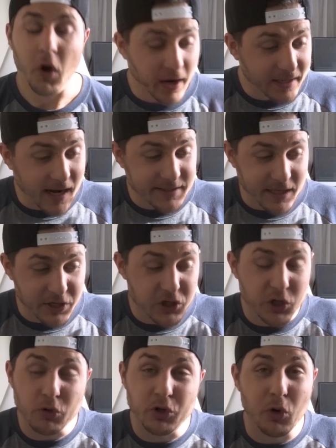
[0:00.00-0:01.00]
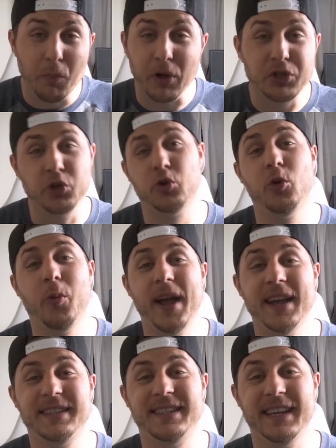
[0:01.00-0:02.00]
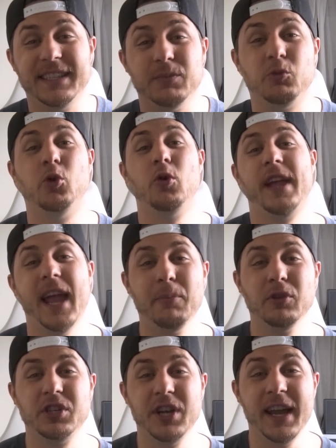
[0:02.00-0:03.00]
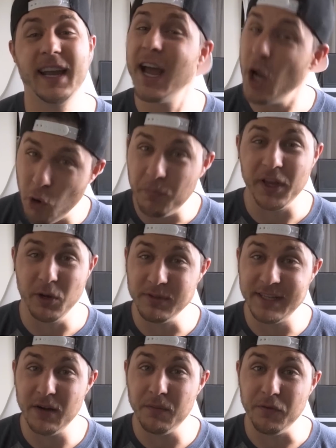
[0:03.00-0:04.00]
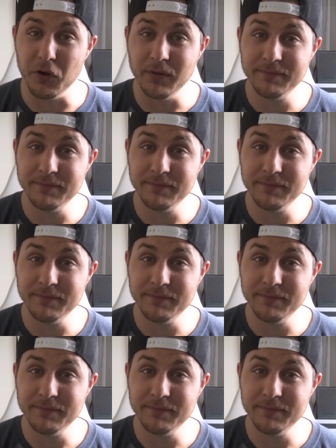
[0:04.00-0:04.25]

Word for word: All right guys, I just showed you a bunch of cool ways to get some cool camera shake. I hope that it was helpful.